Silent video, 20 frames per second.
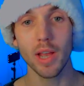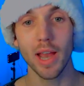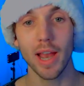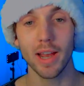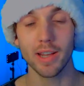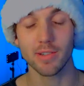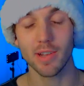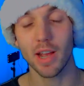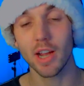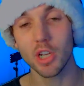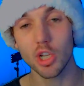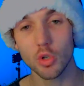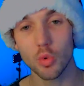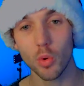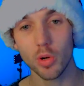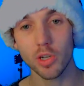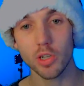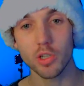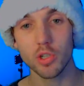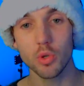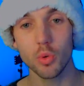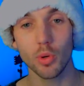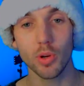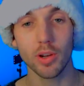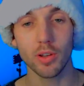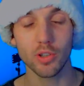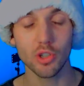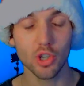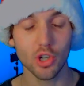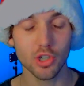And so I just wanted to
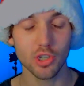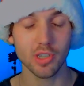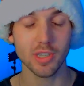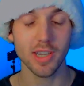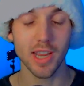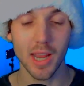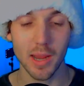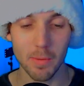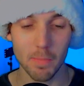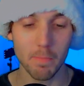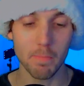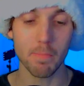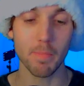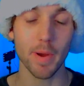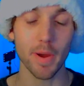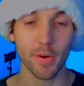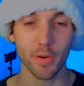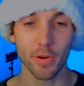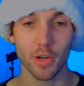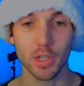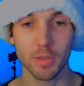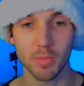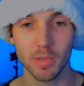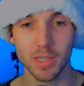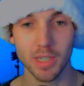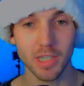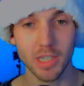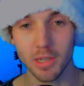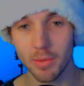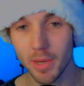just say Merry Christmas.
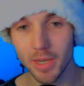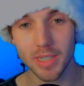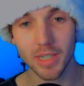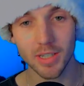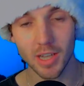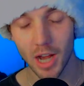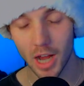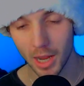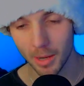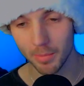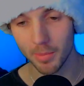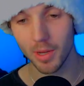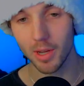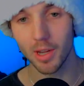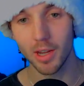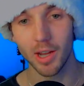It's an amazing time.